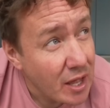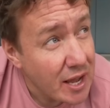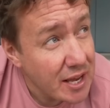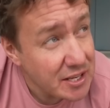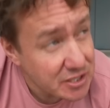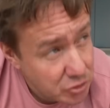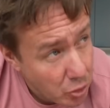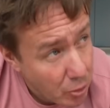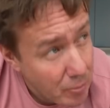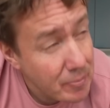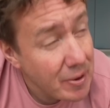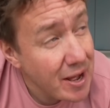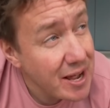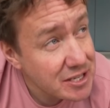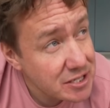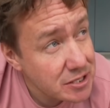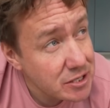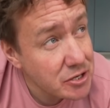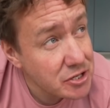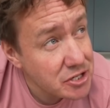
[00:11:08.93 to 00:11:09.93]
It's gone
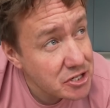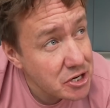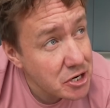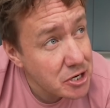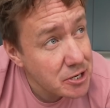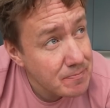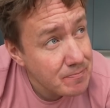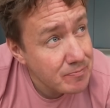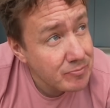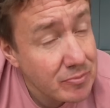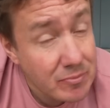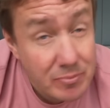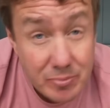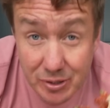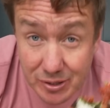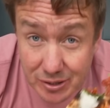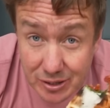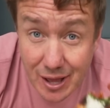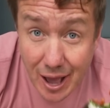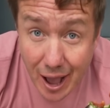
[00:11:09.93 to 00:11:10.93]
past lunchtime,
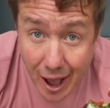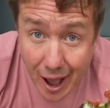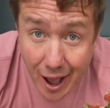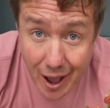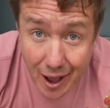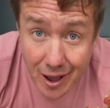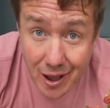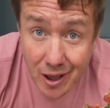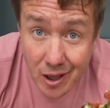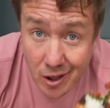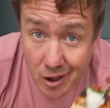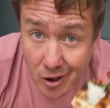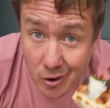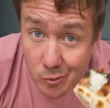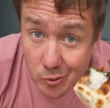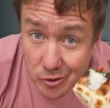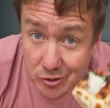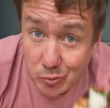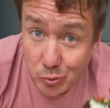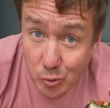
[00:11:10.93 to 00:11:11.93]
but that
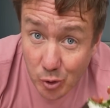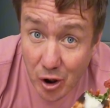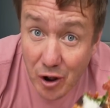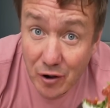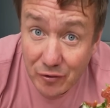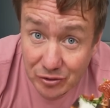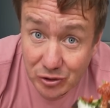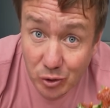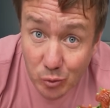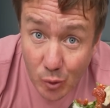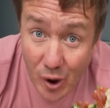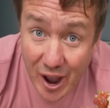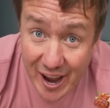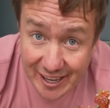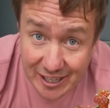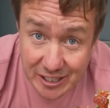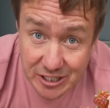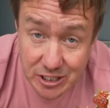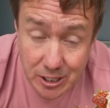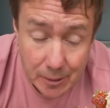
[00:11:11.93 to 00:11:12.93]
was worth the
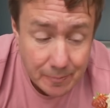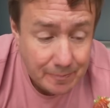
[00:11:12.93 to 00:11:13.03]
wait.